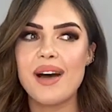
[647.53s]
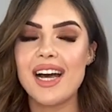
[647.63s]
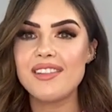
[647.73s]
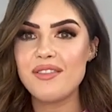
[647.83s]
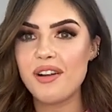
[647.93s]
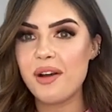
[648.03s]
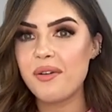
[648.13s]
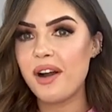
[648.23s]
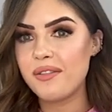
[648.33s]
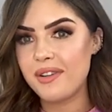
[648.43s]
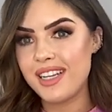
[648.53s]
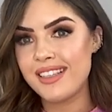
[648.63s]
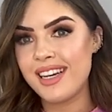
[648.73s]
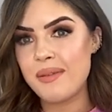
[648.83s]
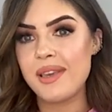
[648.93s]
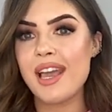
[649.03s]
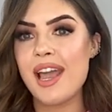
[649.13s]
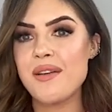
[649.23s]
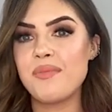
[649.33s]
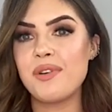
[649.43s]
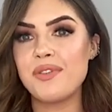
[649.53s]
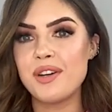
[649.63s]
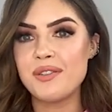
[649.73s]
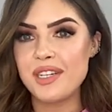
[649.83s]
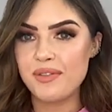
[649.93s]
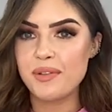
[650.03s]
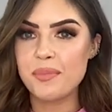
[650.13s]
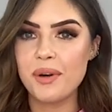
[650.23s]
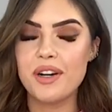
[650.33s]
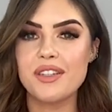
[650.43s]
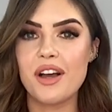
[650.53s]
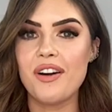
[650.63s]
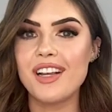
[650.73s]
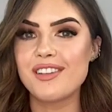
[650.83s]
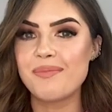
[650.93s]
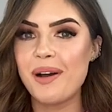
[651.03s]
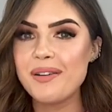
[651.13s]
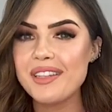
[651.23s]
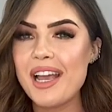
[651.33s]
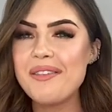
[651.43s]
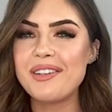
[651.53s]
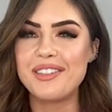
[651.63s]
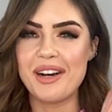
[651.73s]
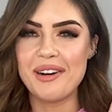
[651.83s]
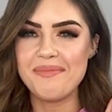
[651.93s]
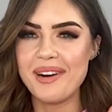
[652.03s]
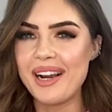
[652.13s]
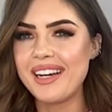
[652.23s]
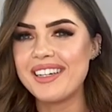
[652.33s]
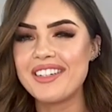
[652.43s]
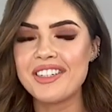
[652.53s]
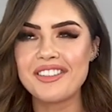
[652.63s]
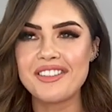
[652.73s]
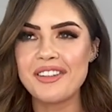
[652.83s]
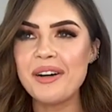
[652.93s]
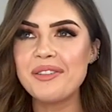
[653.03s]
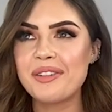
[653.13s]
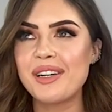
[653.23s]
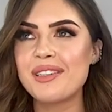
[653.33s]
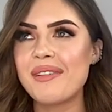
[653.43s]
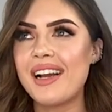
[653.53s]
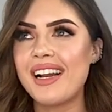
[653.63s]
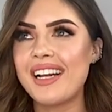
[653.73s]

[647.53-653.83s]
As you know, I recently became one of the new TV reporters on Expose, which I'm like just so thrilled about.